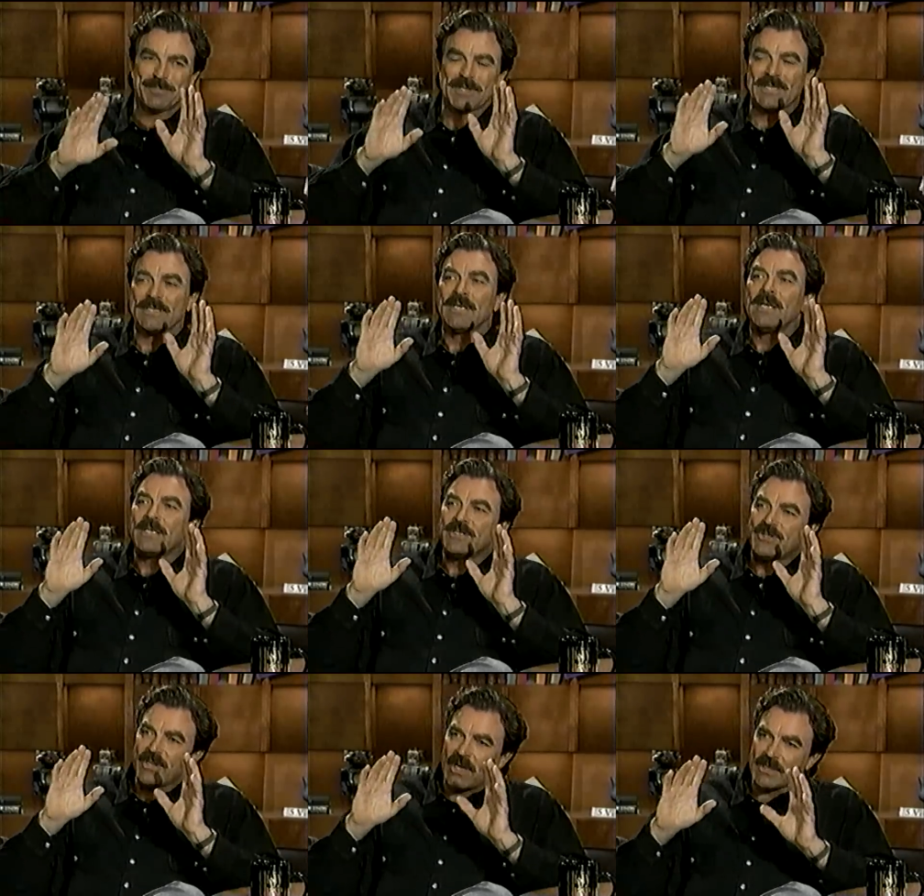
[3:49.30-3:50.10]
Oh.
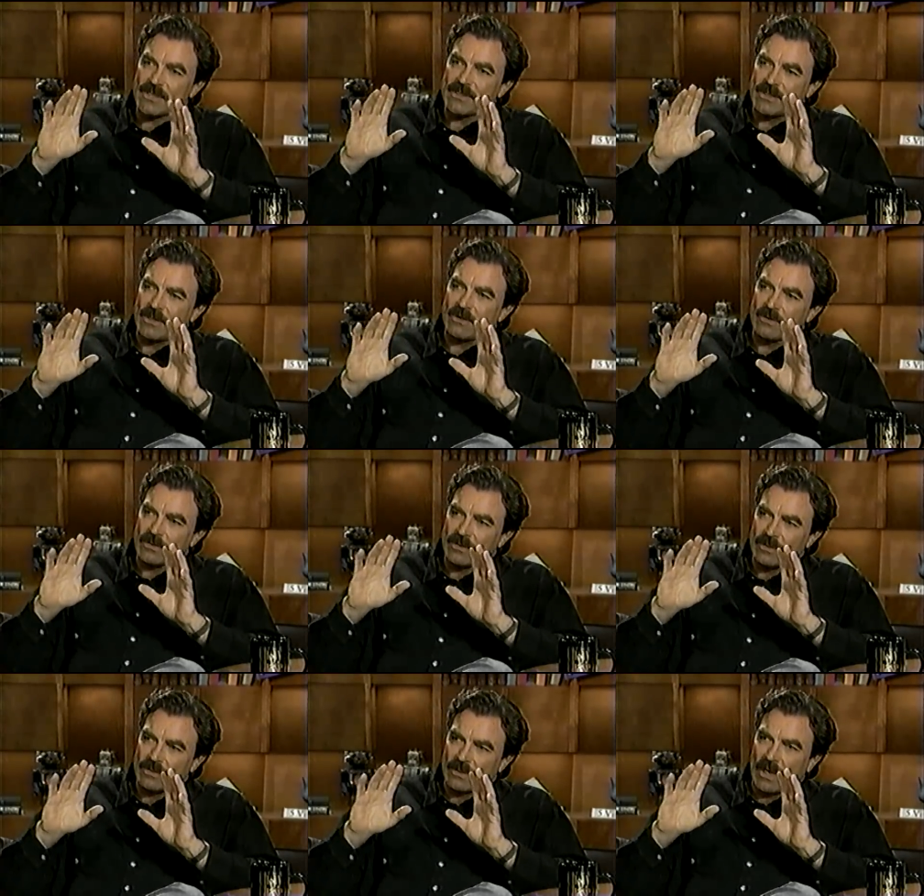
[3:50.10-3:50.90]
Just the,
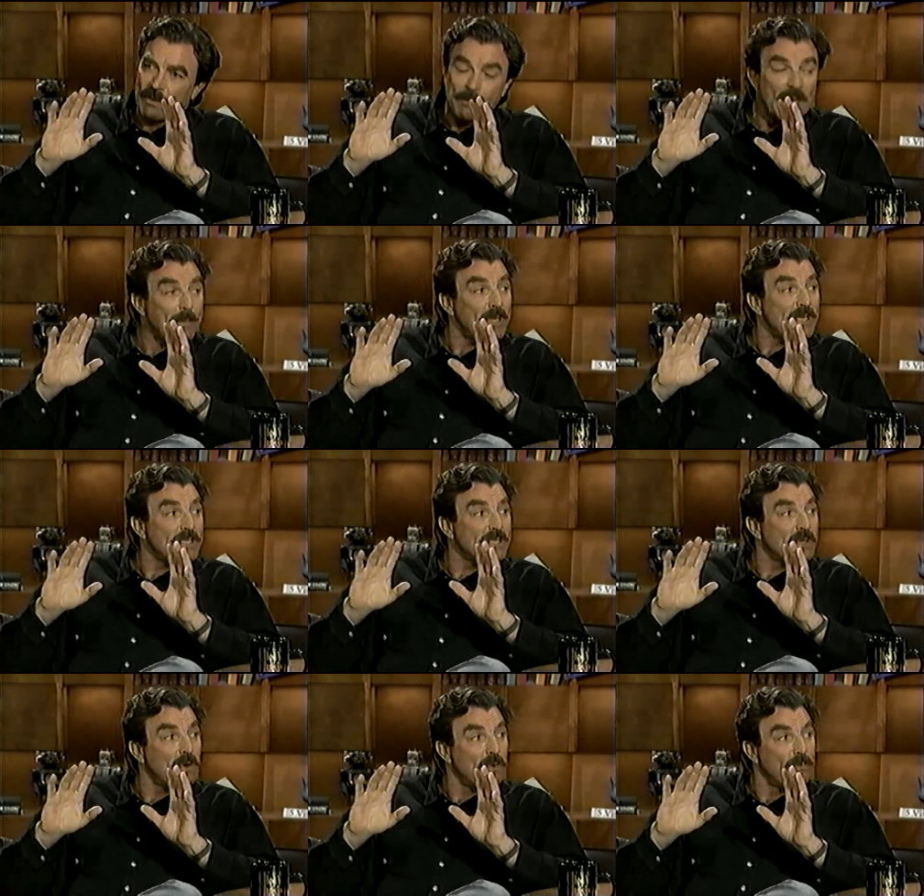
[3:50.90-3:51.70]
the. Uh, maybe it
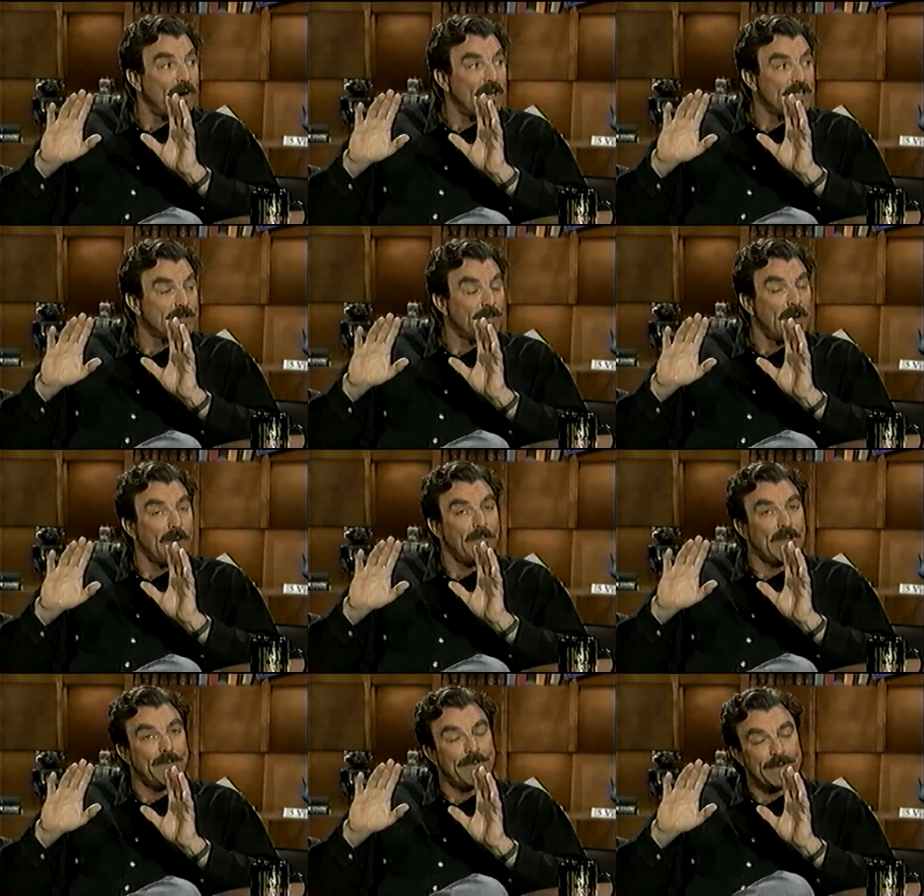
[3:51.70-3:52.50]
is a Golden Raspberry.
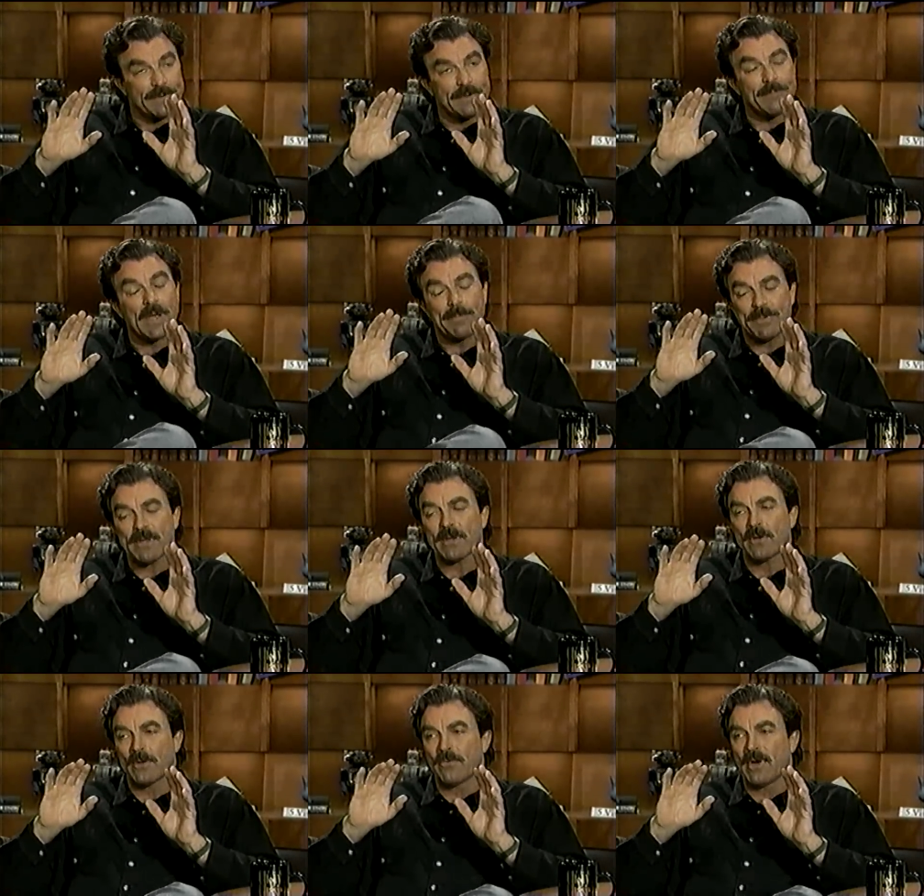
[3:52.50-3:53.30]
Is it maybe, the Golden Raspberry? It might be
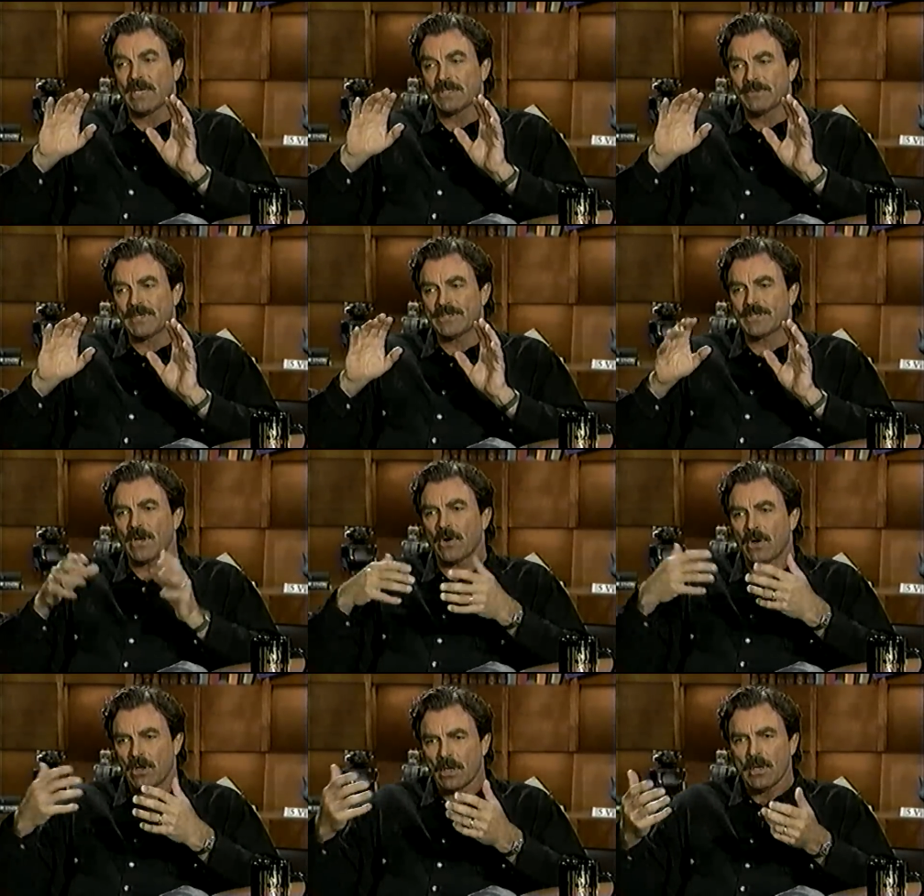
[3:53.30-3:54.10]
the Golden Raspberry. The
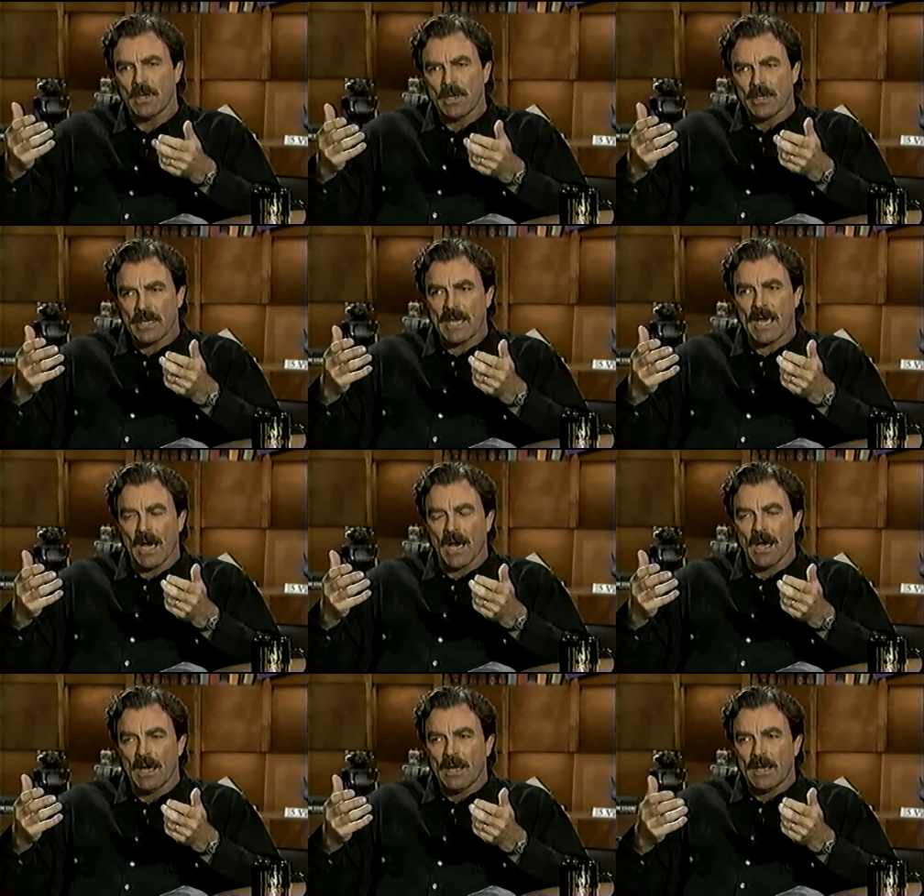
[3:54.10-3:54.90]
raspberry so, one. Yeah.
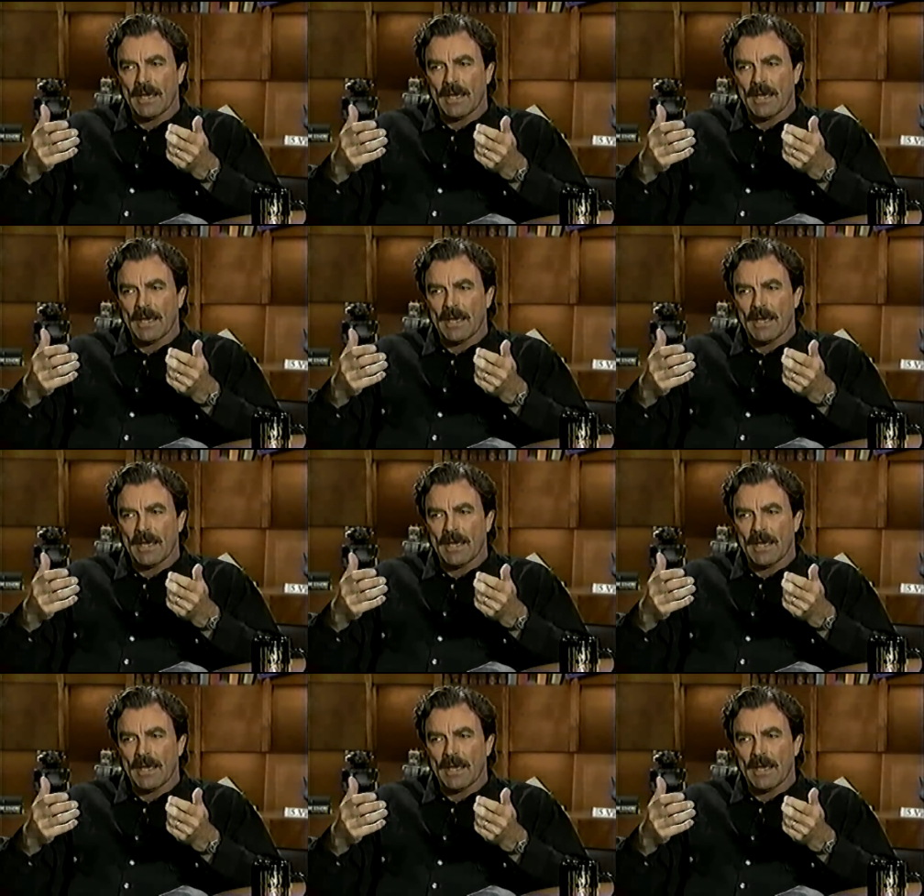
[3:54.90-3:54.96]
yeah.